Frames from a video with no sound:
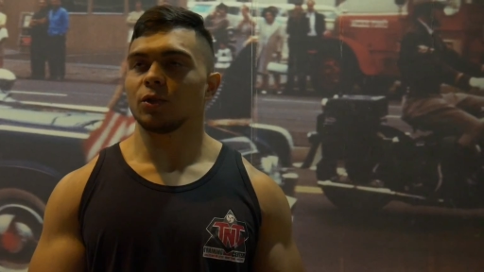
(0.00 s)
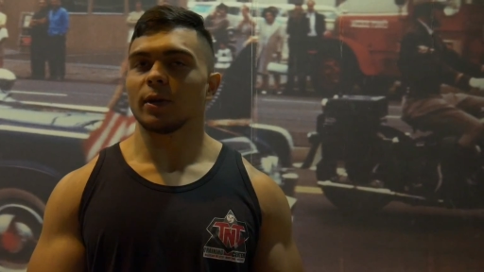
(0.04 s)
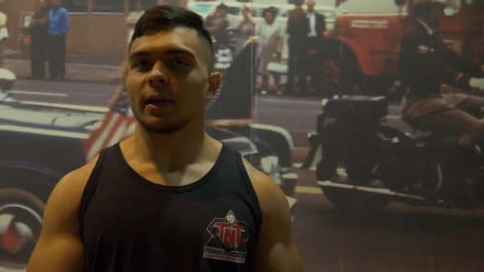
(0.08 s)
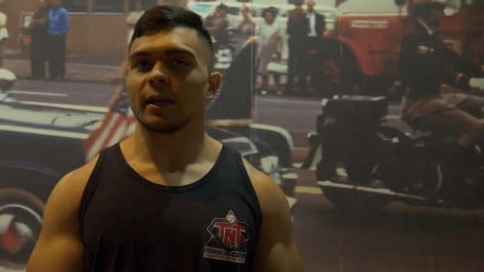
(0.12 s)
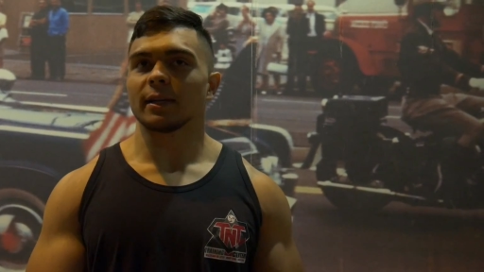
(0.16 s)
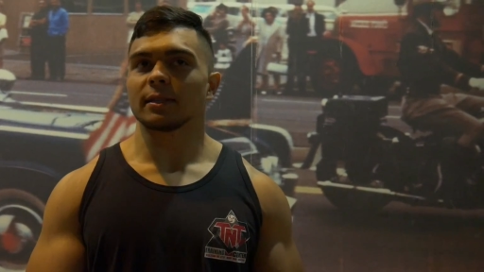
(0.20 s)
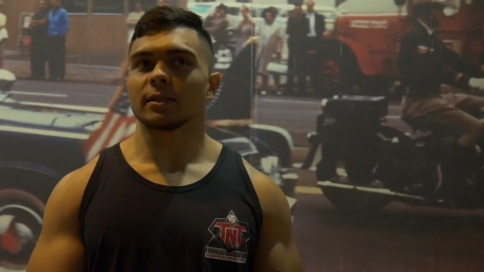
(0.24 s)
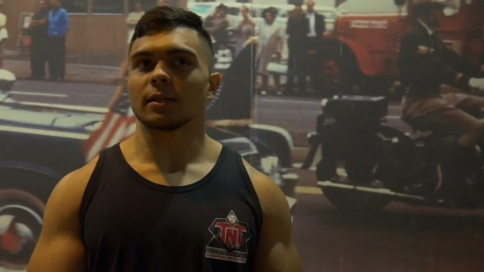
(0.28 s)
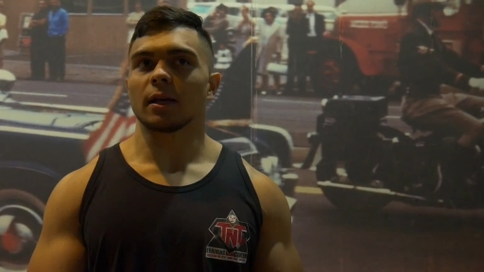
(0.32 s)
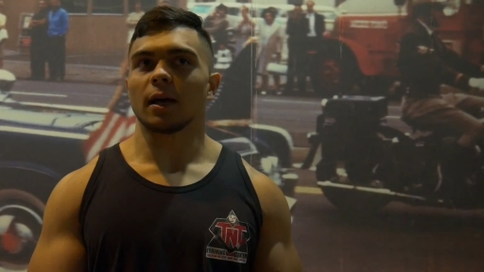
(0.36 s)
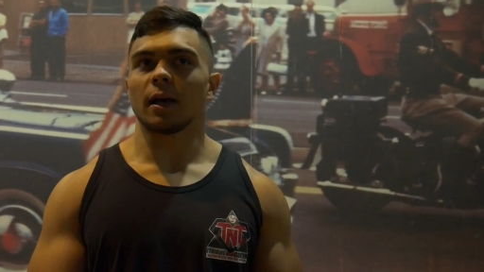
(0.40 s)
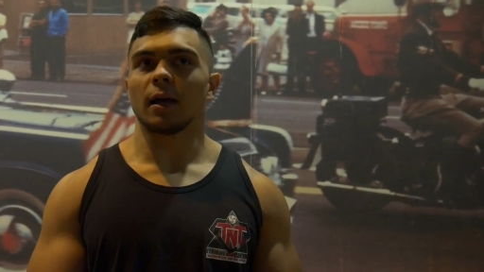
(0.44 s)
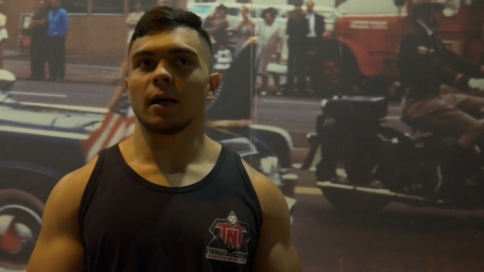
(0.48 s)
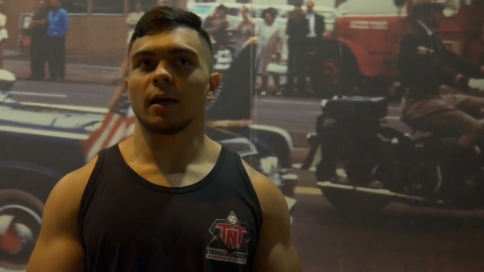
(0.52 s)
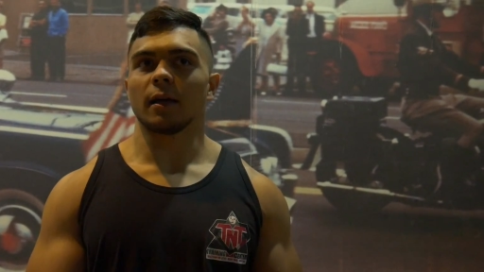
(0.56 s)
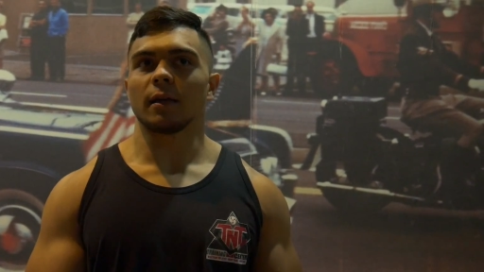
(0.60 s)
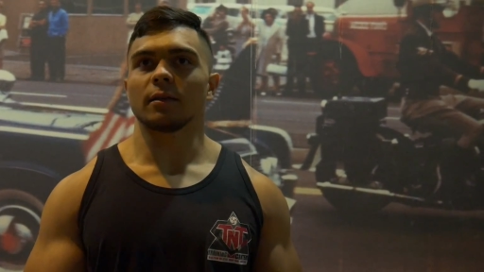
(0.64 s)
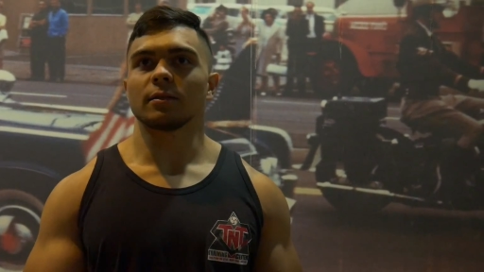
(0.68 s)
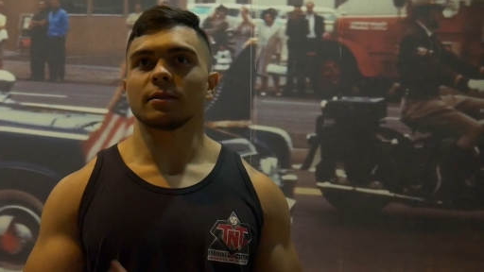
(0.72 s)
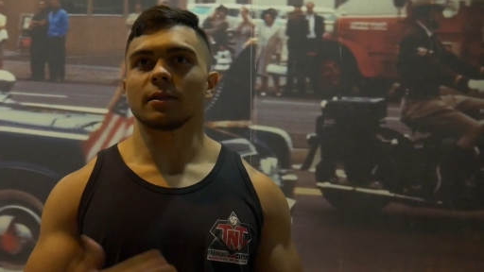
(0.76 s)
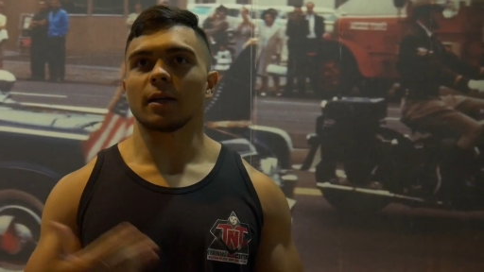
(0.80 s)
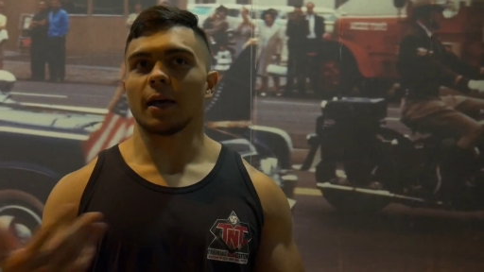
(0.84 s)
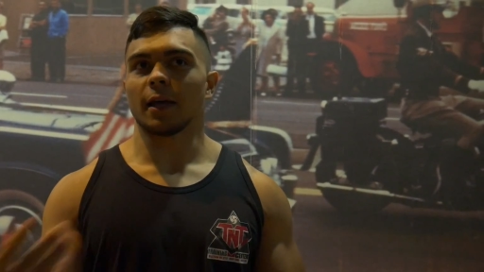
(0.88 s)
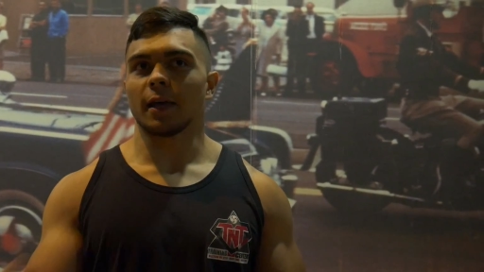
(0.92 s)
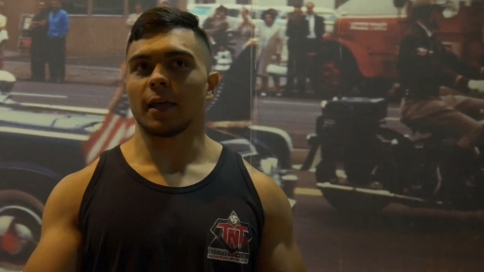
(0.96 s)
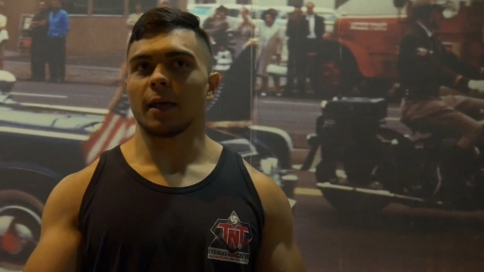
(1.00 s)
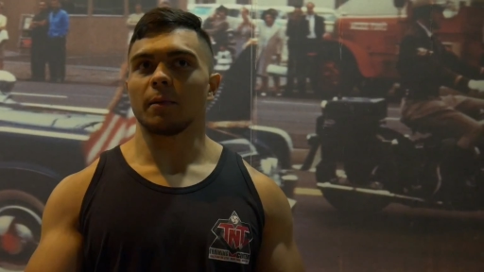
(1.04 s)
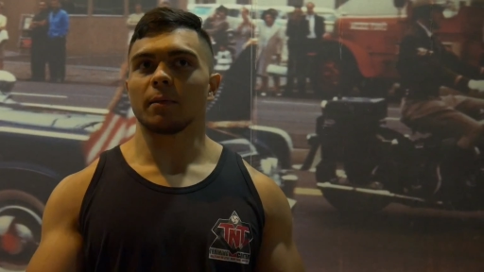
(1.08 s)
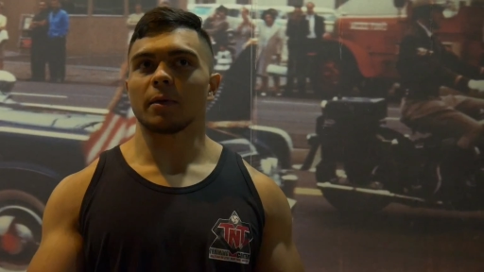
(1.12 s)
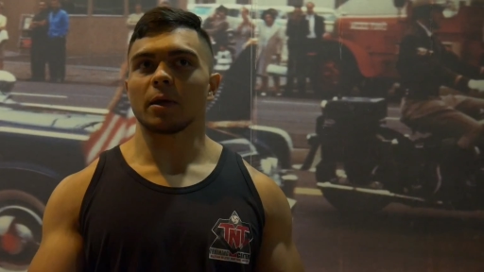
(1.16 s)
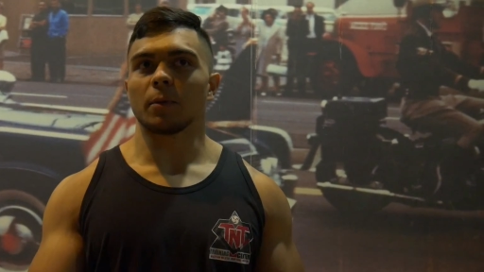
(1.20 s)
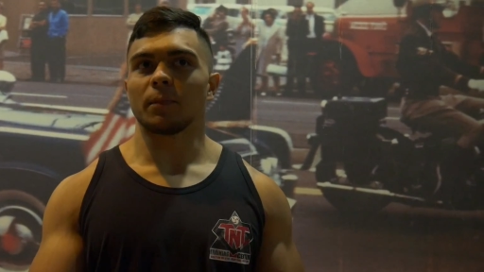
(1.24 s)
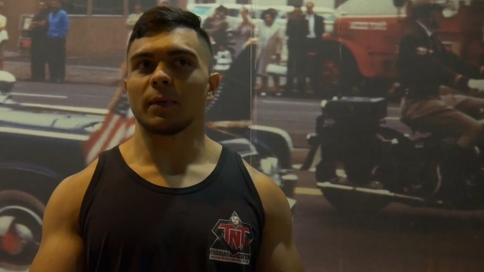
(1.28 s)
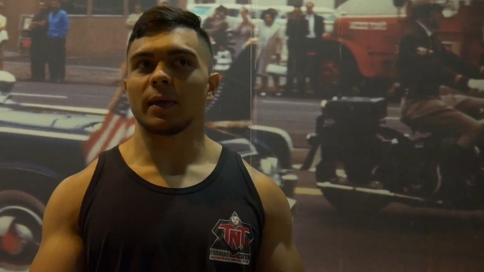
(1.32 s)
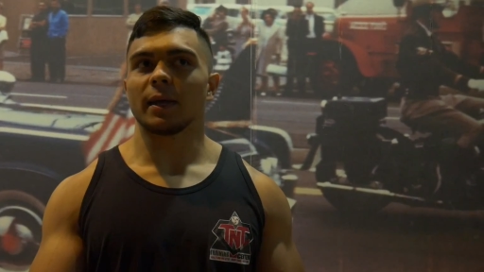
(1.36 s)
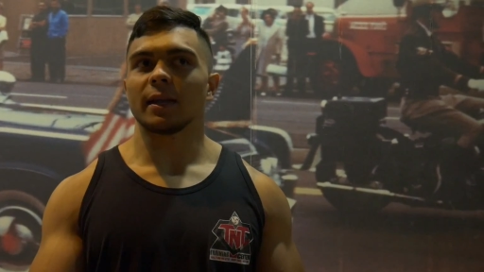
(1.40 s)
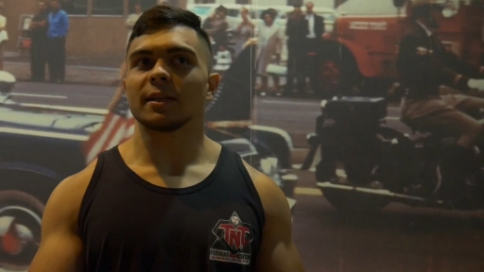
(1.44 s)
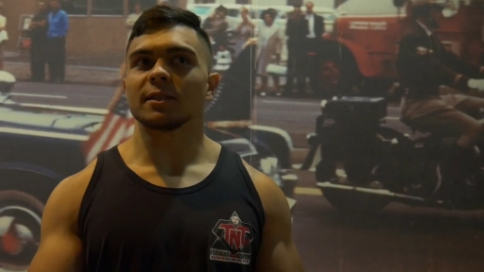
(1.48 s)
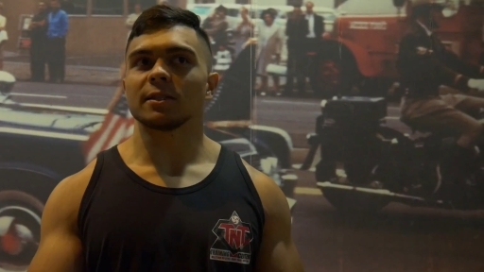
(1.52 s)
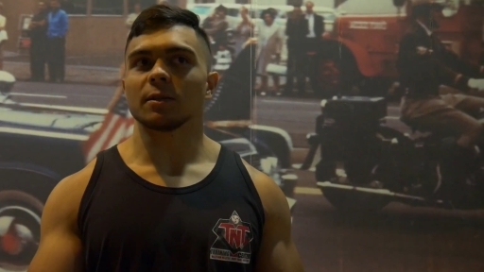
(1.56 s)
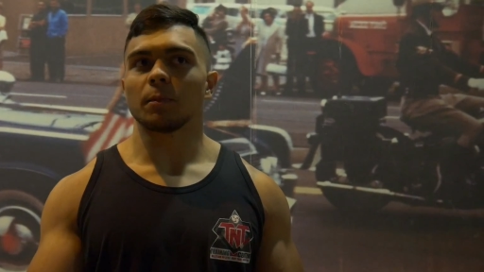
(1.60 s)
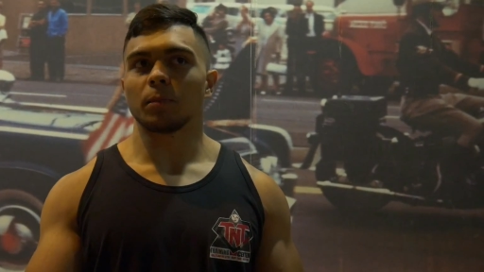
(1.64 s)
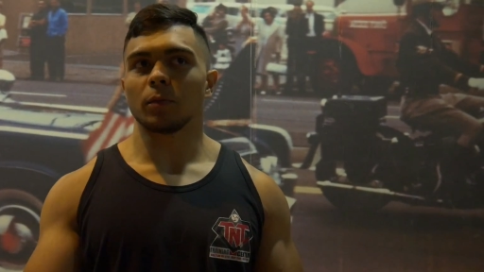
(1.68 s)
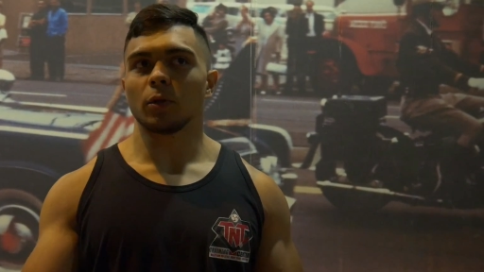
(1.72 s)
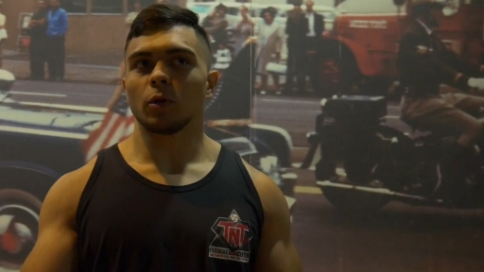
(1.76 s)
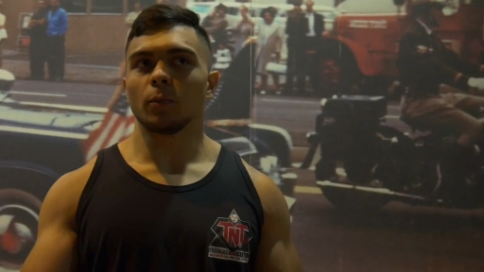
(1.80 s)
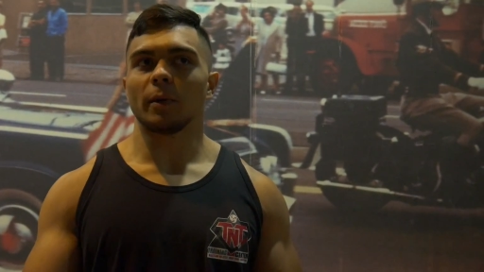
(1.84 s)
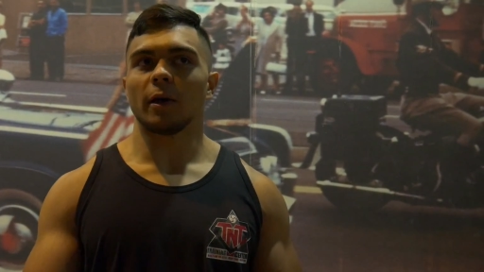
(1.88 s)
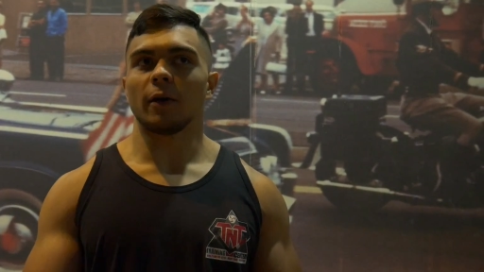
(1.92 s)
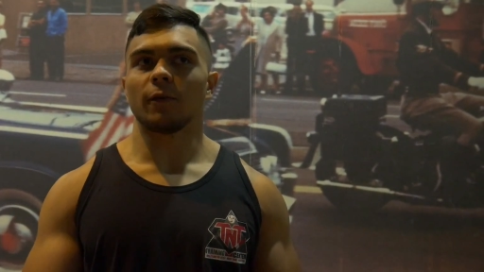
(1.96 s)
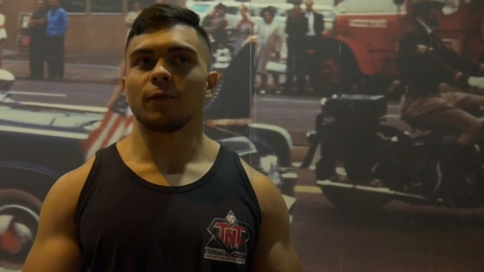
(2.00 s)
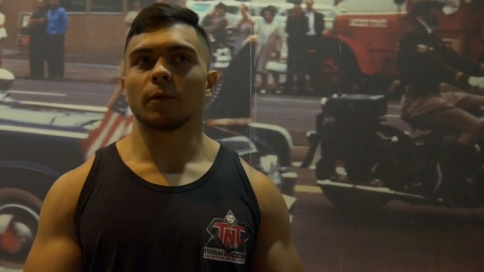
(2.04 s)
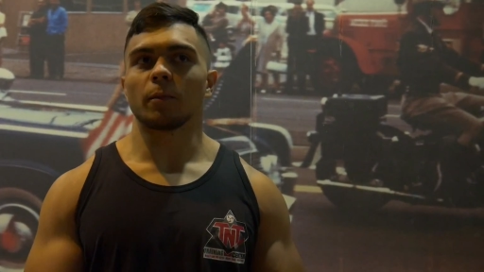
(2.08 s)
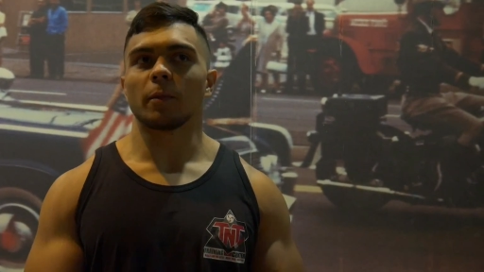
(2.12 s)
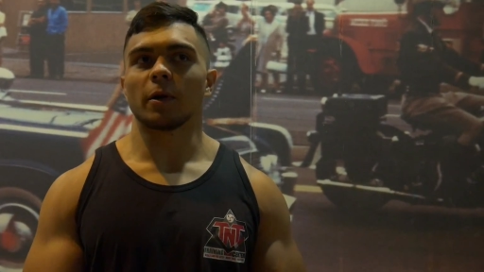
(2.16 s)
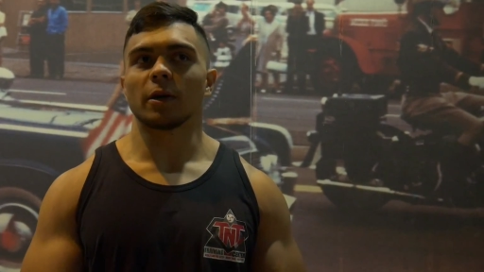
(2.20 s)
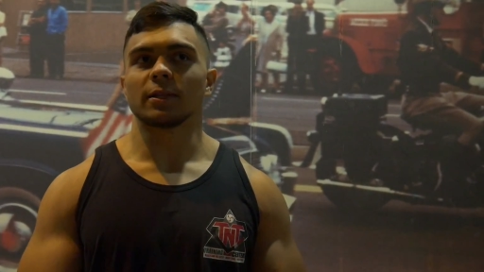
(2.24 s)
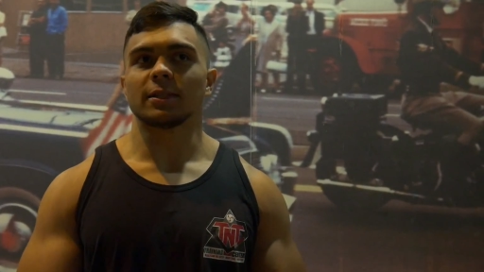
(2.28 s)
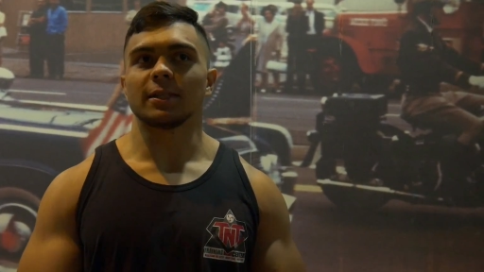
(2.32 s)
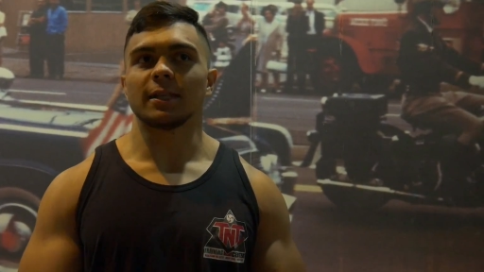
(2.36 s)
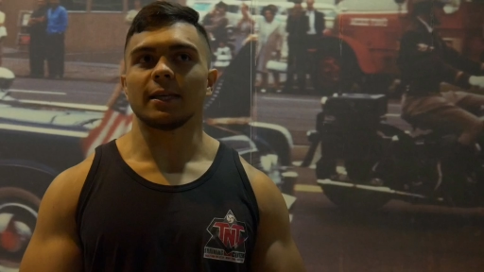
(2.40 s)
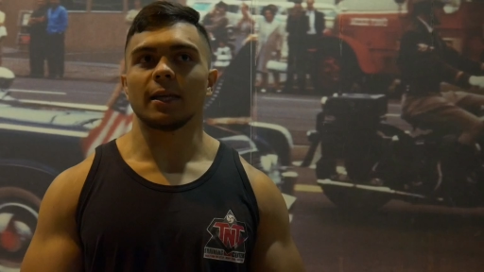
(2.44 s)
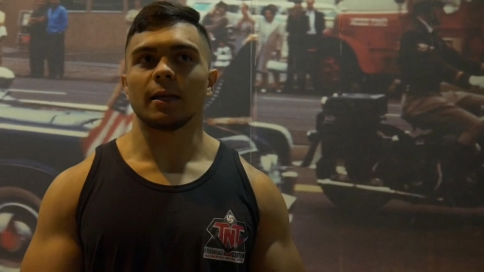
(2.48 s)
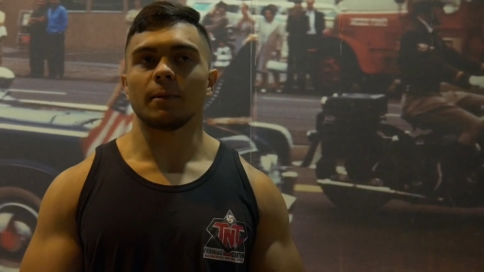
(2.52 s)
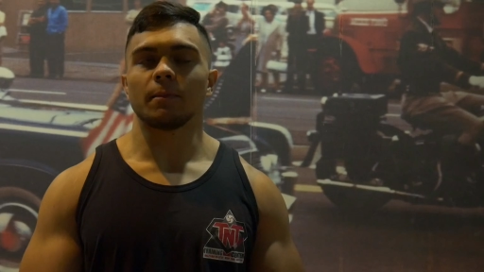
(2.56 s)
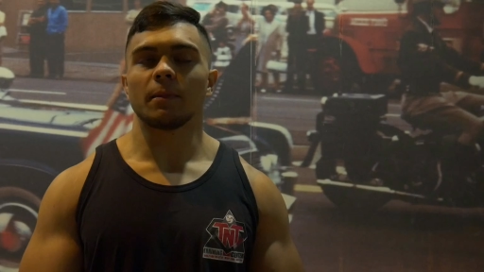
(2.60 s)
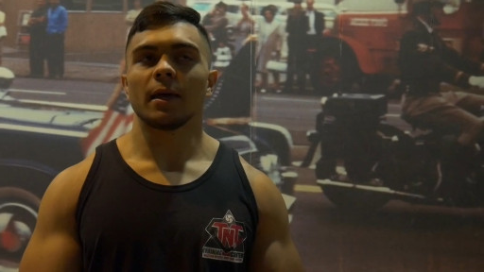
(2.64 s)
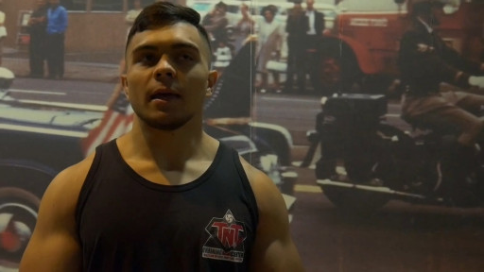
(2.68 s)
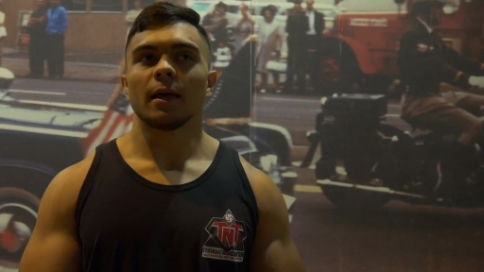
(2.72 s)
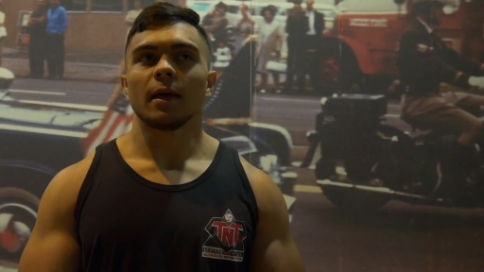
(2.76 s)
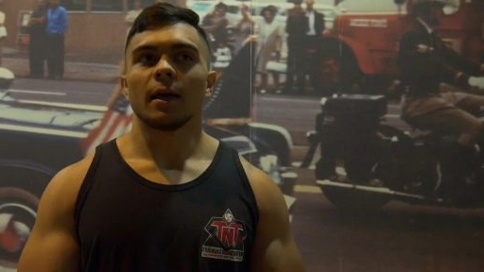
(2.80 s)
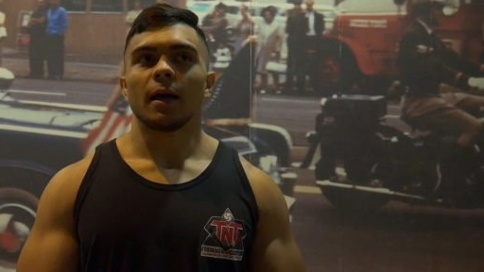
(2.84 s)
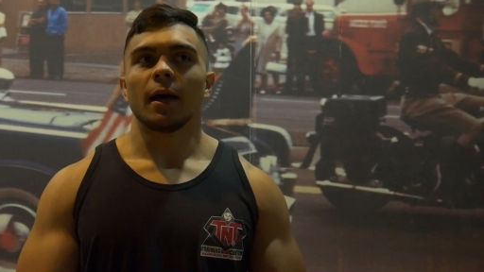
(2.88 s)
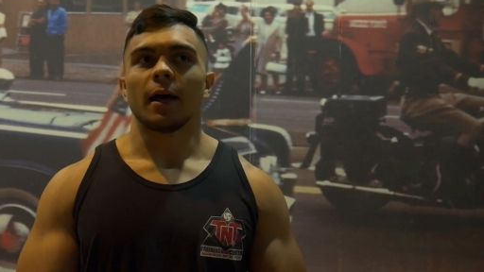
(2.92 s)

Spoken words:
You guys saw him compete. He's a blue belt from our team.